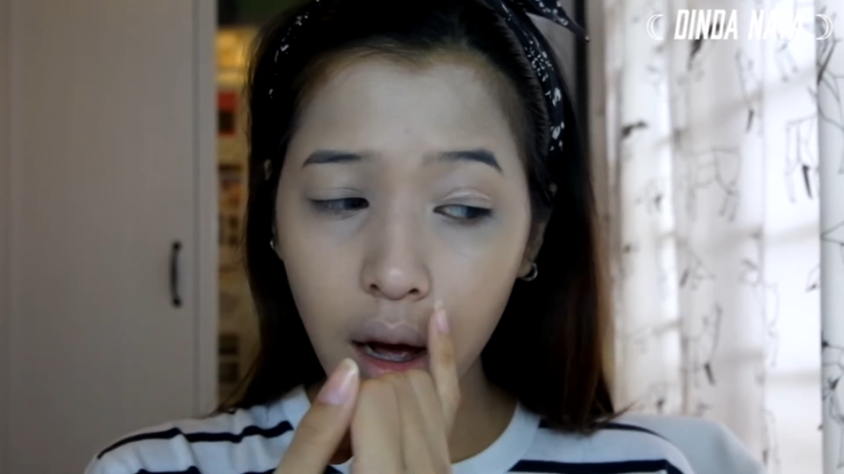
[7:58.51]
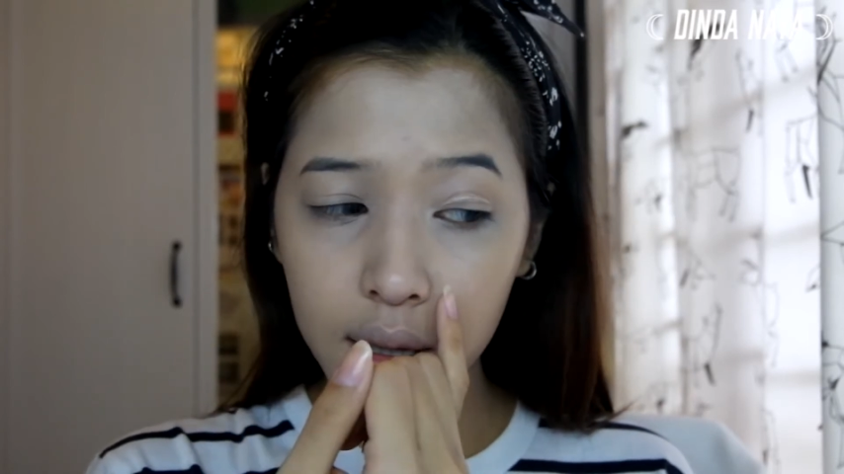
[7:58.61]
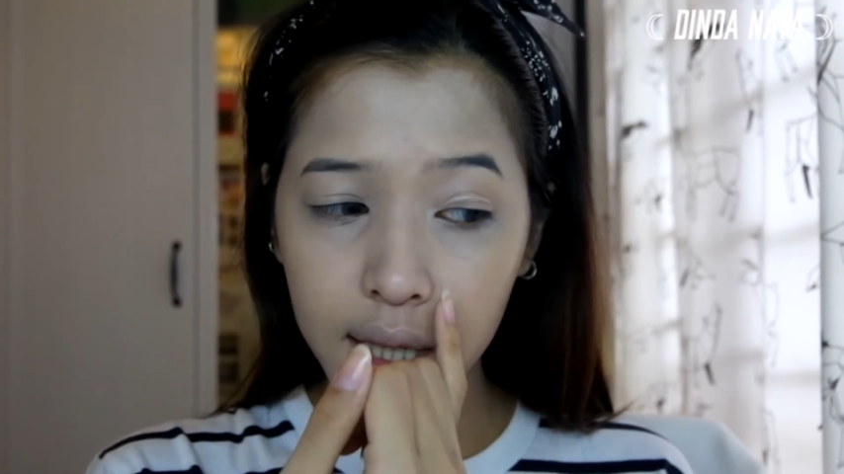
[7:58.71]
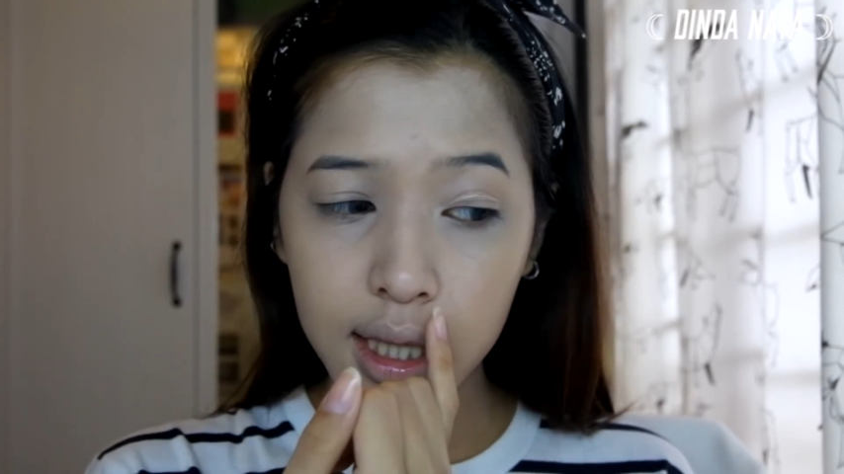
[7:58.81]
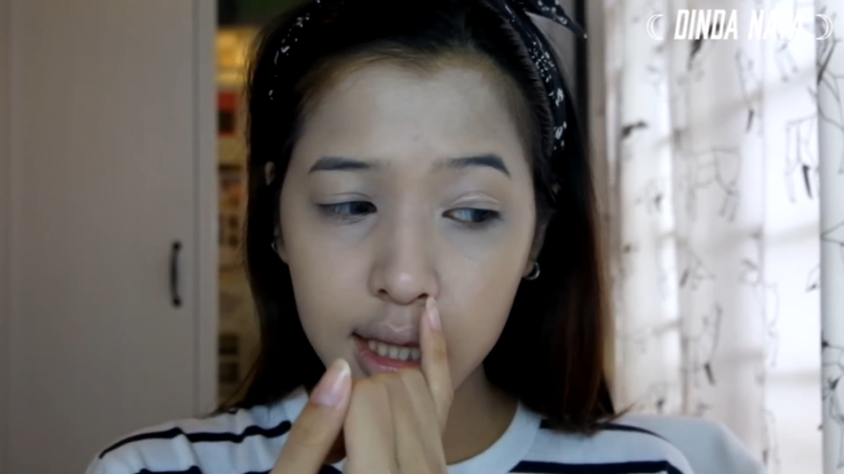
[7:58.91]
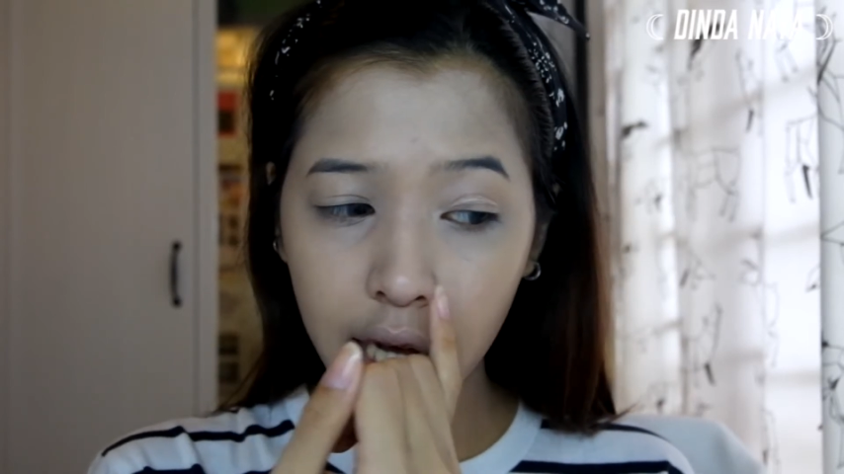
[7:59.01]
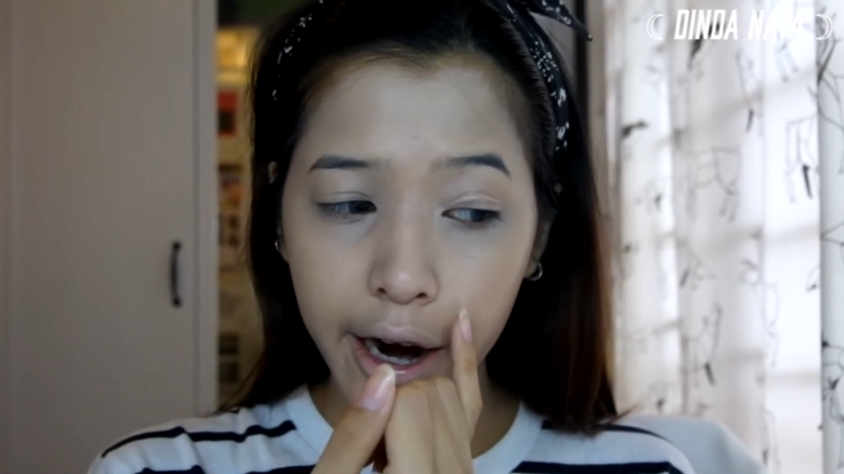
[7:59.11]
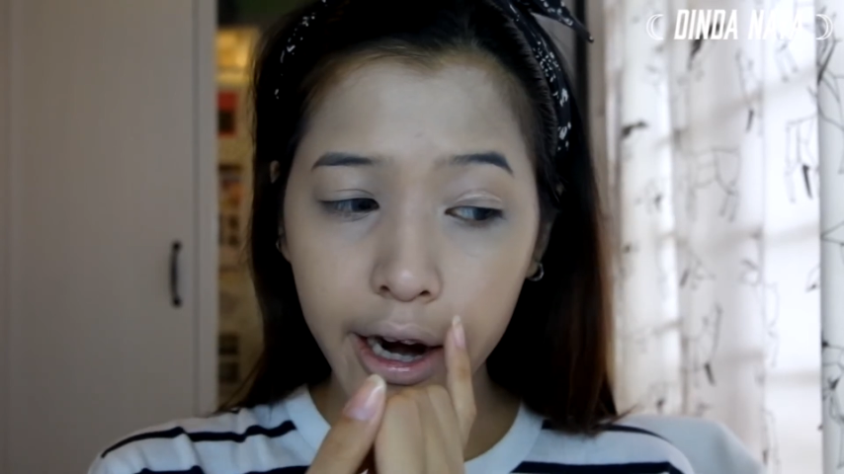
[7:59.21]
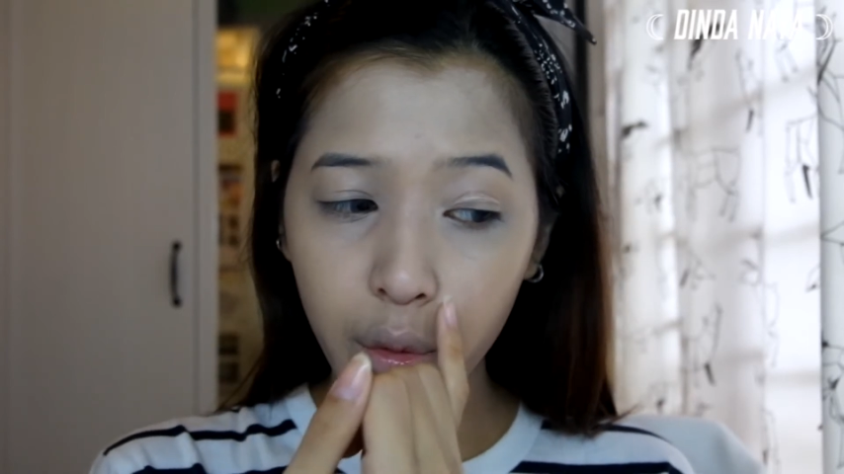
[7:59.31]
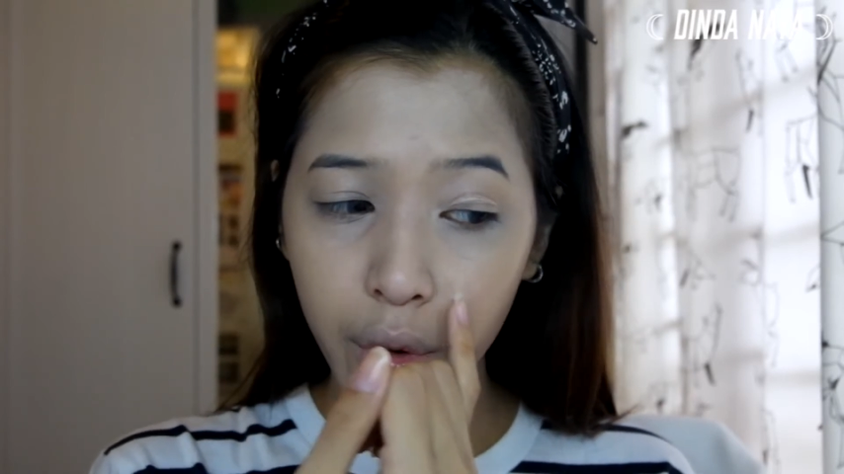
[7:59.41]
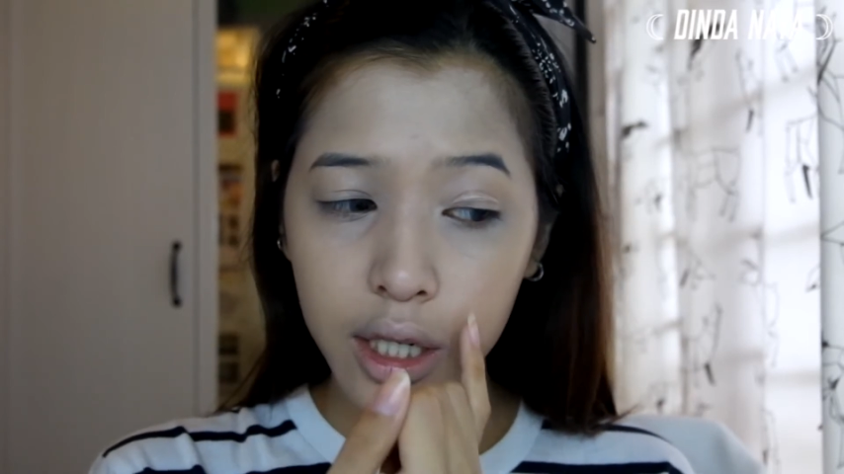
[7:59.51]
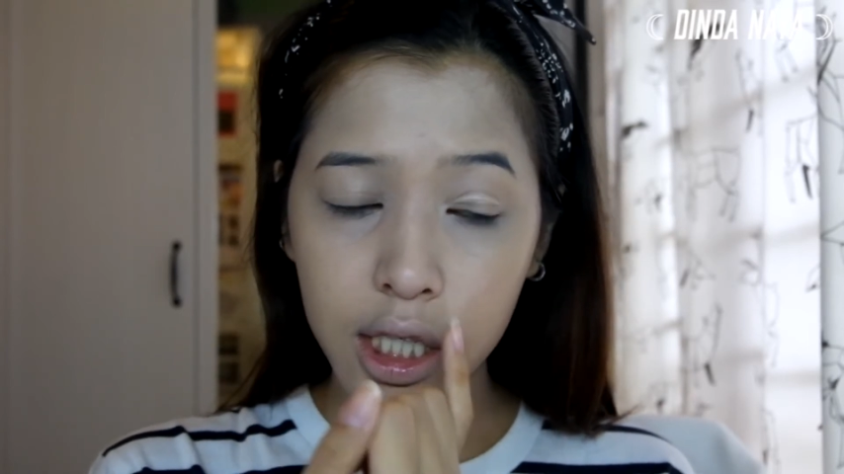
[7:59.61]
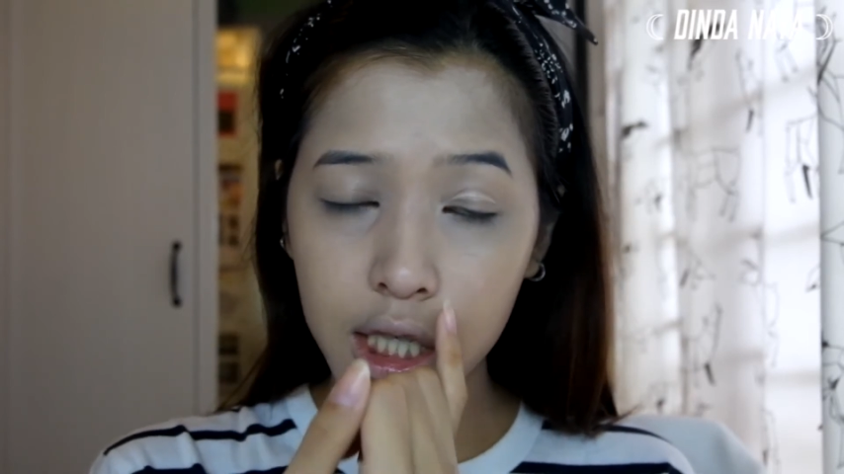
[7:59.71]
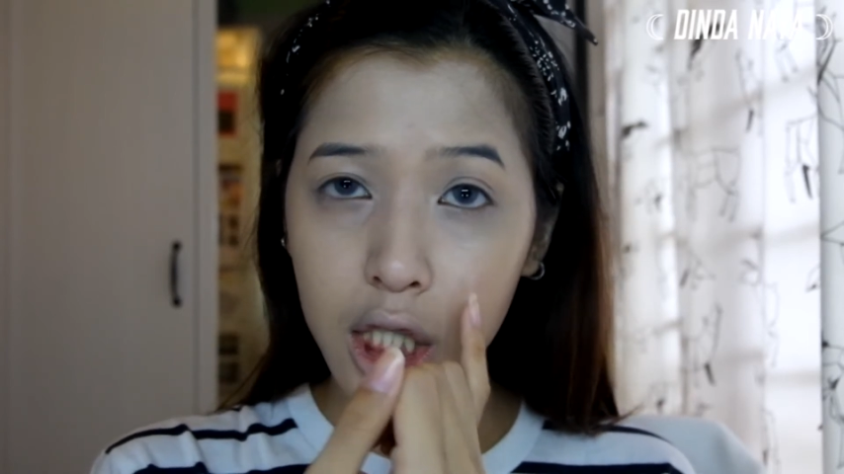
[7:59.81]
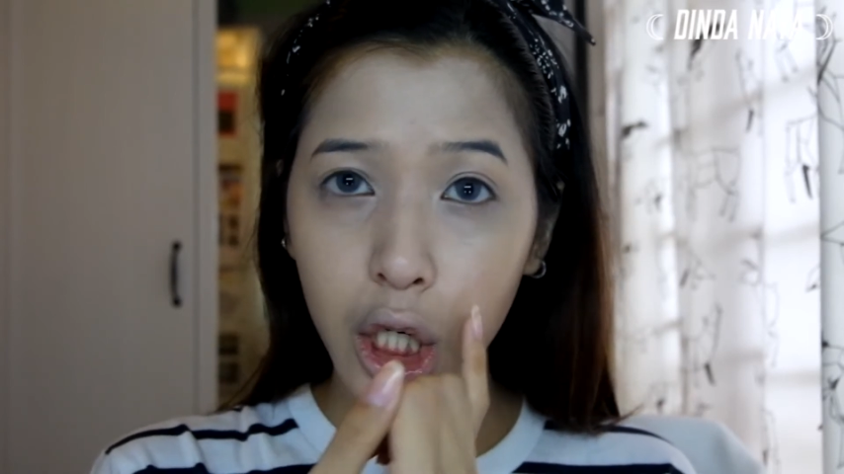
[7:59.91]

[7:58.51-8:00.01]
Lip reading: on this side, which is